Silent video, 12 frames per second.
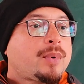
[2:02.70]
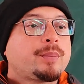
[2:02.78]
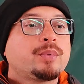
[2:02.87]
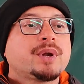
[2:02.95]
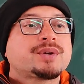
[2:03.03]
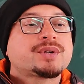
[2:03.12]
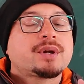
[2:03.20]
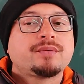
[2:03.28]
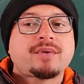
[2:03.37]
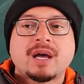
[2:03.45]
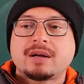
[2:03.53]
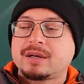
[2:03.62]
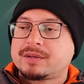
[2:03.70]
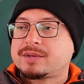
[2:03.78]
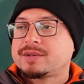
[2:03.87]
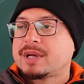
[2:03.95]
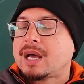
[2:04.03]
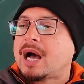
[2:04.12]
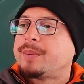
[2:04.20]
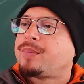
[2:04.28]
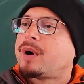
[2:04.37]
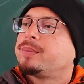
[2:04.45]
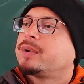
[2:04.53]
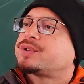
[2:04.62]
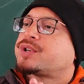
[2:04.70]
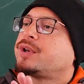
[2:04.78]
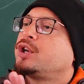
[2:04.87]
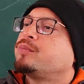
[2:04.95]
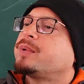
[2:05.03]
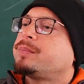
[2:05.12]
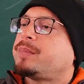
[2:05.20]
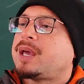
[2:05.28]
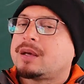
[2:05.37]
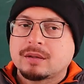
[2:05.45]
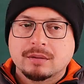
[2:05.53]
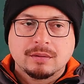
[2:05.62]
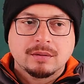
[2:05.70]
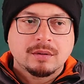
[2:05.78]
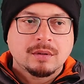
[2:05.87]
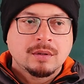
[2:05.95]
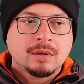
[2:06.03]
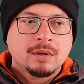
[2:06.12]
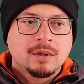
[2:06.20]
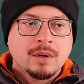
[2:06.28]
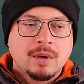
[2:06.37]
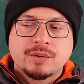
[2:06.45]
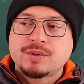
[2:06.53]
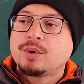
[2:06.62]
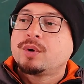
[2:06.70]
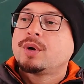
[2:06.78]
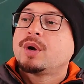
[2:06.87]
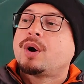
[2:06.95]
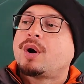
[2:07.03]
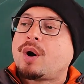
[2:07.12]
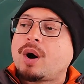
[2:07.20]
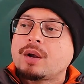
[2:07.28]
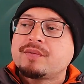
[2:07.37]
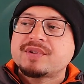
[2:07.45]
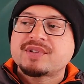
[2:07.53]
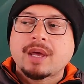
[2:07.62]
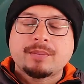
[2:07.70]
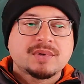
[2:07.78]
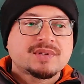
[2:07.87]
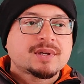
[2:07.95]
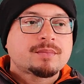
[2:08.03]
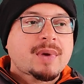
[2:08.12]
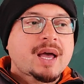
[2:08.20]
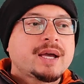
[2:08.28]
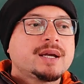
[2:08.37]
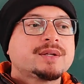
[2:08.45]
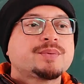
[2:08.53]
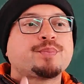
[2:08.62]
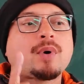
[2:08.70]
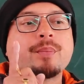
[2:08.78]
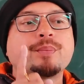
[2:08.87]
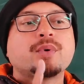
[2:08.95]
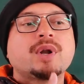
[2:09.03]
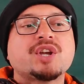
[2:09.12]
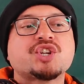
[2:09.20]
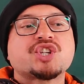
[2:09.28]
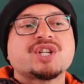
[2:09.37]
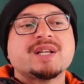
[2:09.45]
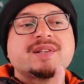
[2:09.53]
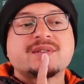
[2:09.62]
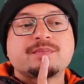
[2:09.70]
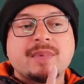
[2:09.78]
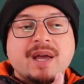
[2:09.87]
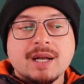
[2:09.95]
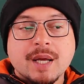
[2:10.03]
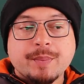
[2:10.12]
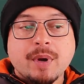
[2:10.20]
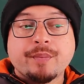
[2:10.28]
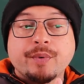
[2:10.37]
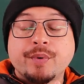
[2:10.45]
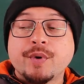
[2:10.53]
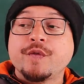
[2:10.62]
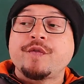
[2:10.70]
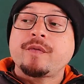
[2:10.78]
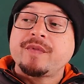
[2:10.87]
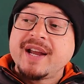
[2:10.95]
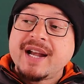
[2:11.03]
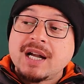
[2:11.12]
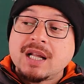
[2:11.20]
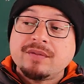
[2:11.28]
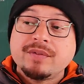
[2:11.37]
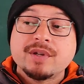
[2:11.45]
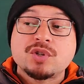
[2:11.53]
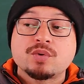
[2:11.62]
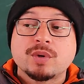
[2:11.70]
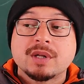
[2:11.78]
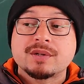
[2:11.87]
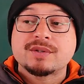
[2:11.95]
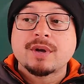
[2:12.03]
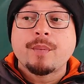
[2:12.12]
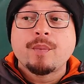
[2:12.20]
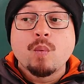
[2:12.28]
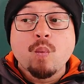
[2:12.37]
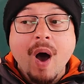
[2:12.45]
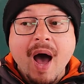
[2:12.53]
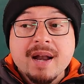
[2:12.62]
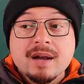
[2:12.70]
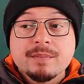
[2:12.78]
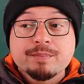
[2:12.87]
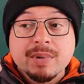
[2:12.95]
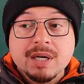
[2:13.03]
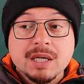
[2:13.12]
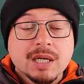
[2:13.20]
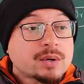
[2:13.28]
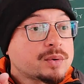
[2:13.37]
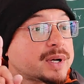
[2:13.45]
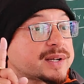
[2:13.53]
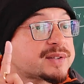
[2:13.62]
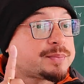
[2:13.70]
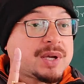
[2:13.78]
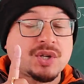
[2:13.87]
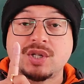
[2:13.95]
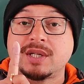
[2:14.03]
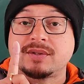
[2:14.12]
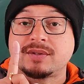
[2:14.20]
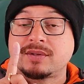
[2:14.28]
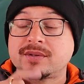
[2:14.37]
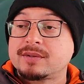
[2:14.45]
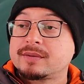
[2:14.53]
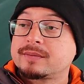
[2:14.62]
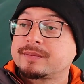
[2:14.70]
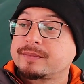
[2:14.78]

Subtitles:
population of virus, a population of human being. So always keep this in mind, population is made up of a group of individuals of one particular species.